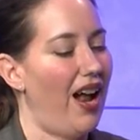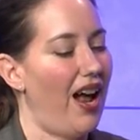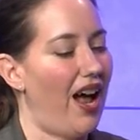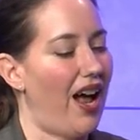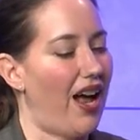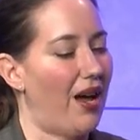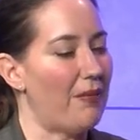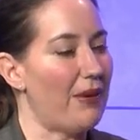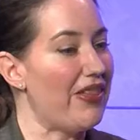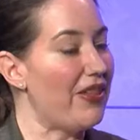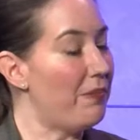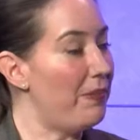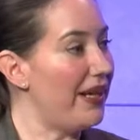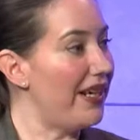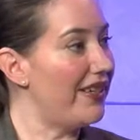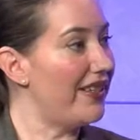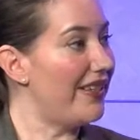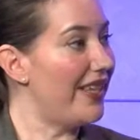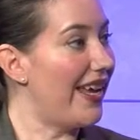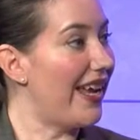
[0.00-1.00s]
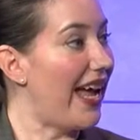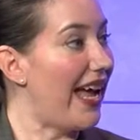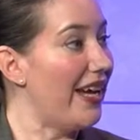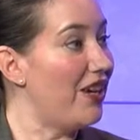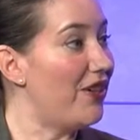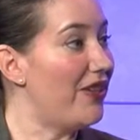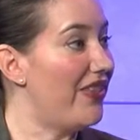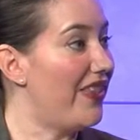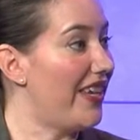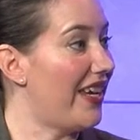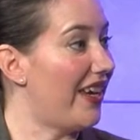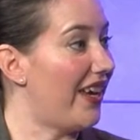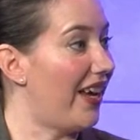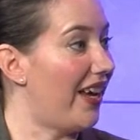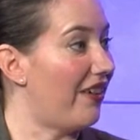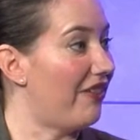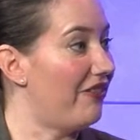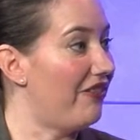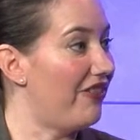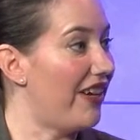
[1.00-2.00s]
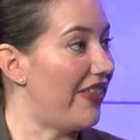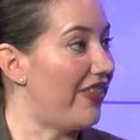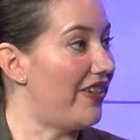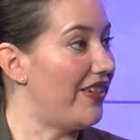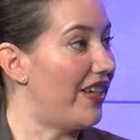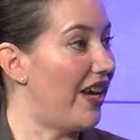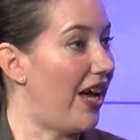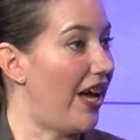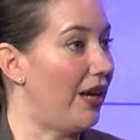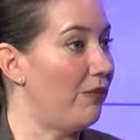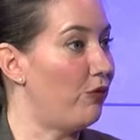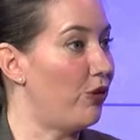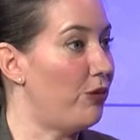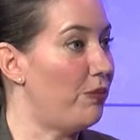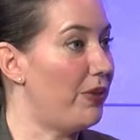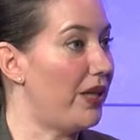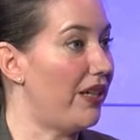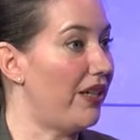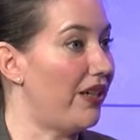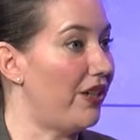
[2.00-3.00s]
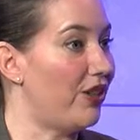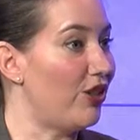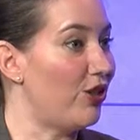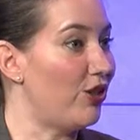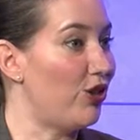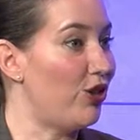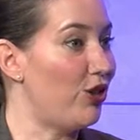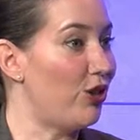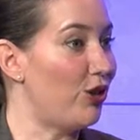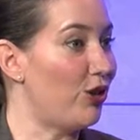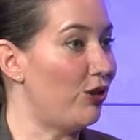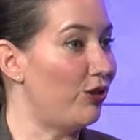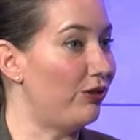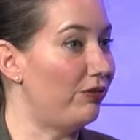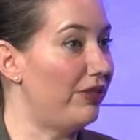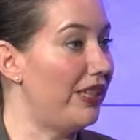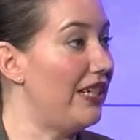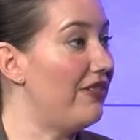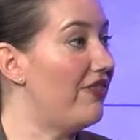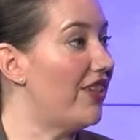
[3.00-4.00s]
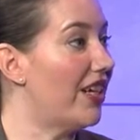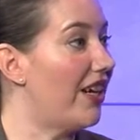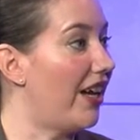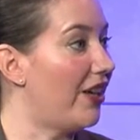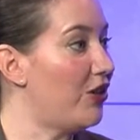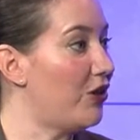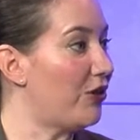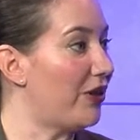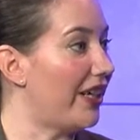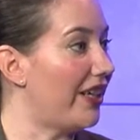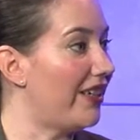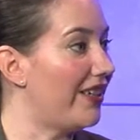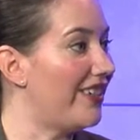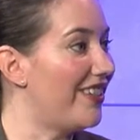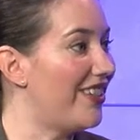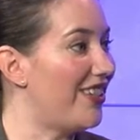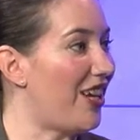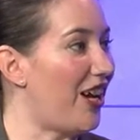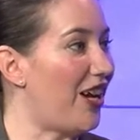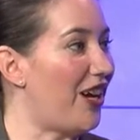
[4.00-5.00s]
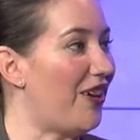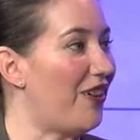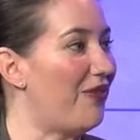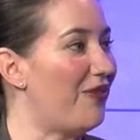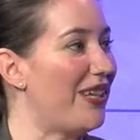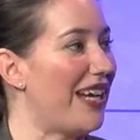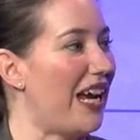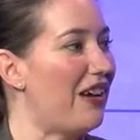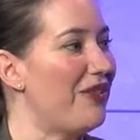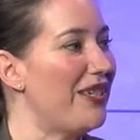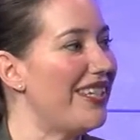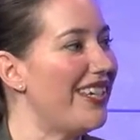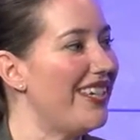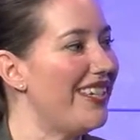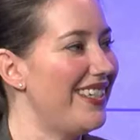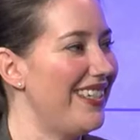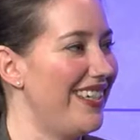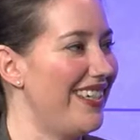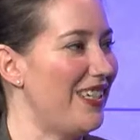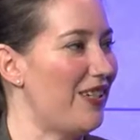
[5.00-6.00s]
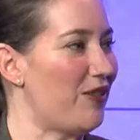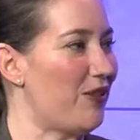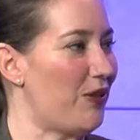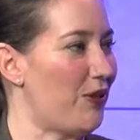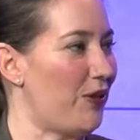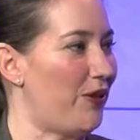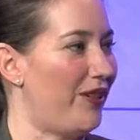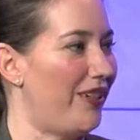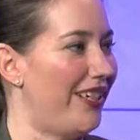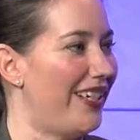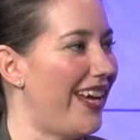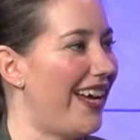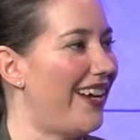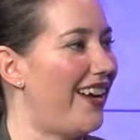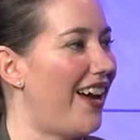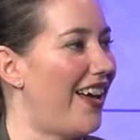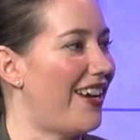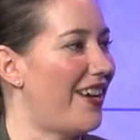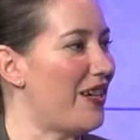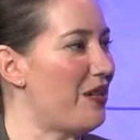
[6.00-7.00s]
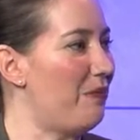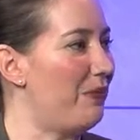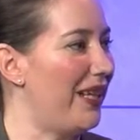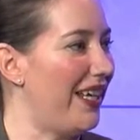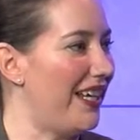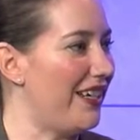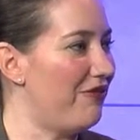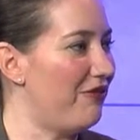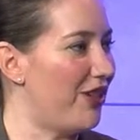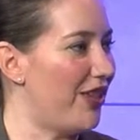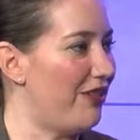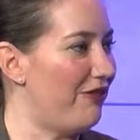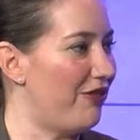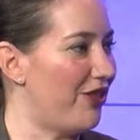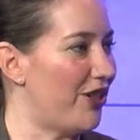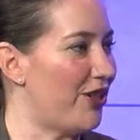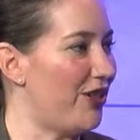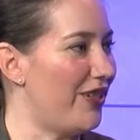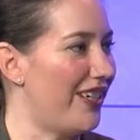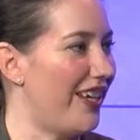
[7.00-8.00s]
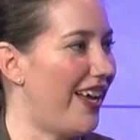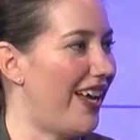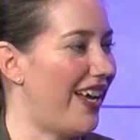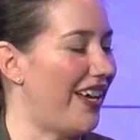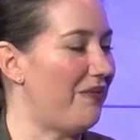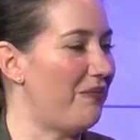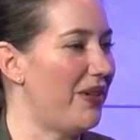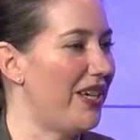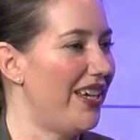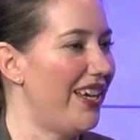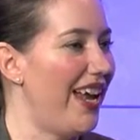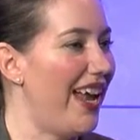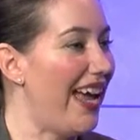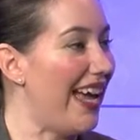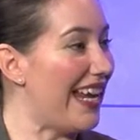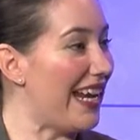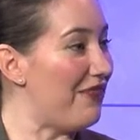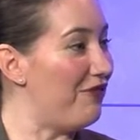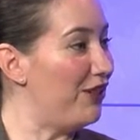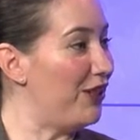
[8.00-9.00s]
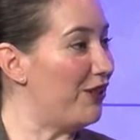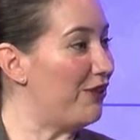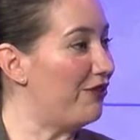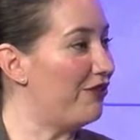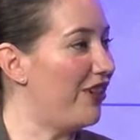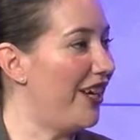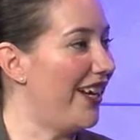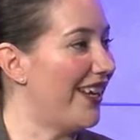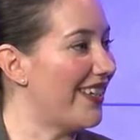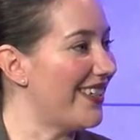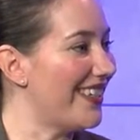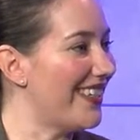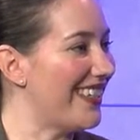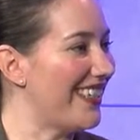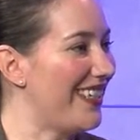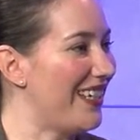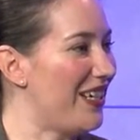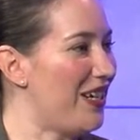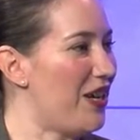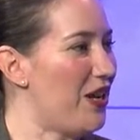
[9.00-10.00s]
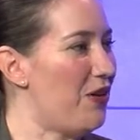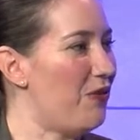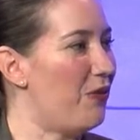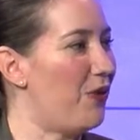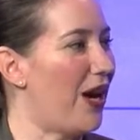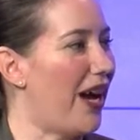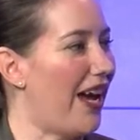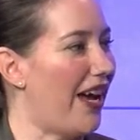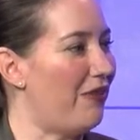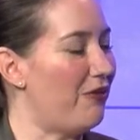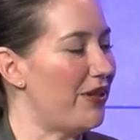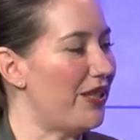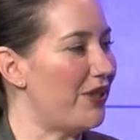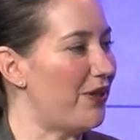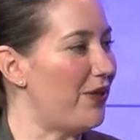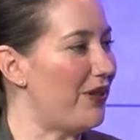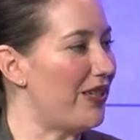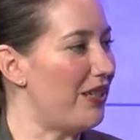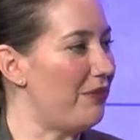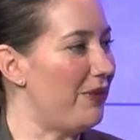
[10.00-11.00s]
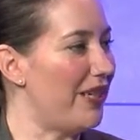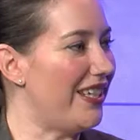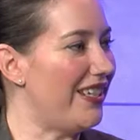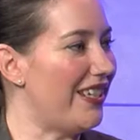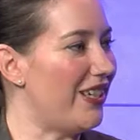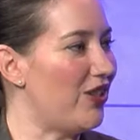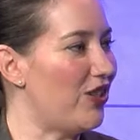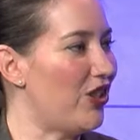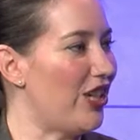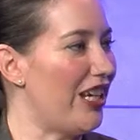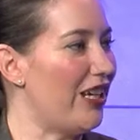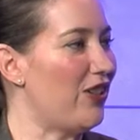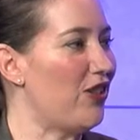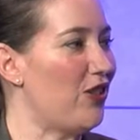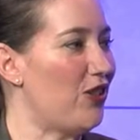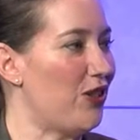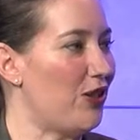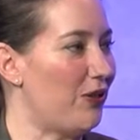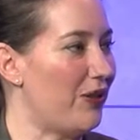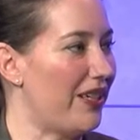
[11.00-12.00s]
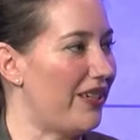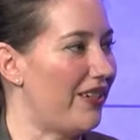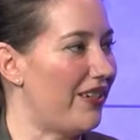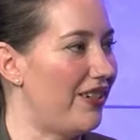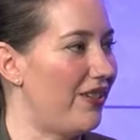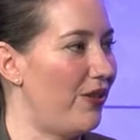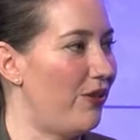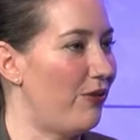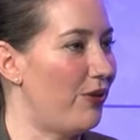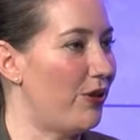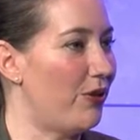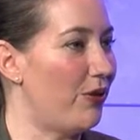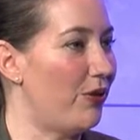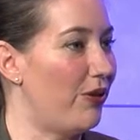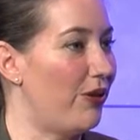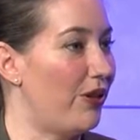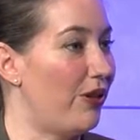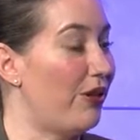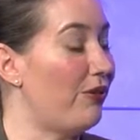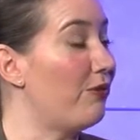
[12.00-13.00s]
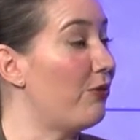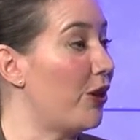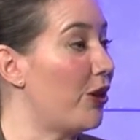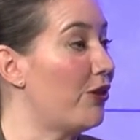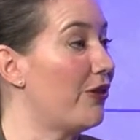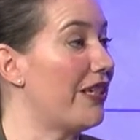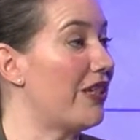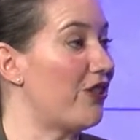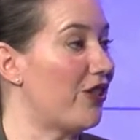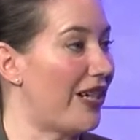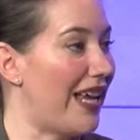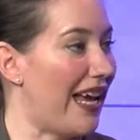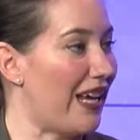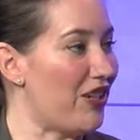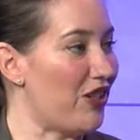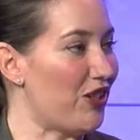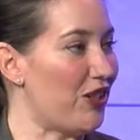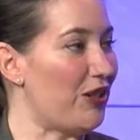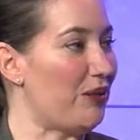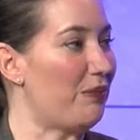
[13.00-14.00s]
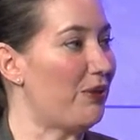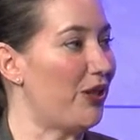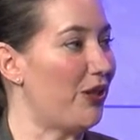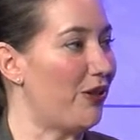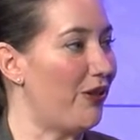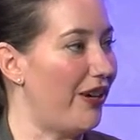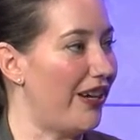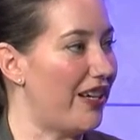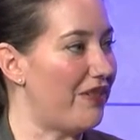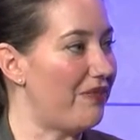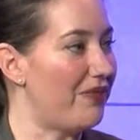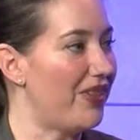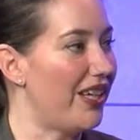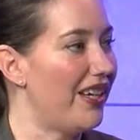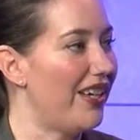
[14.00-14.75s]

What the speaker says: And the biggest thing I could think of at the time would be to leave the country. So when I was 18 years old, I got on a plane for the first time, and I flew to France, where I was going to be an exchange student through the Rotary International program.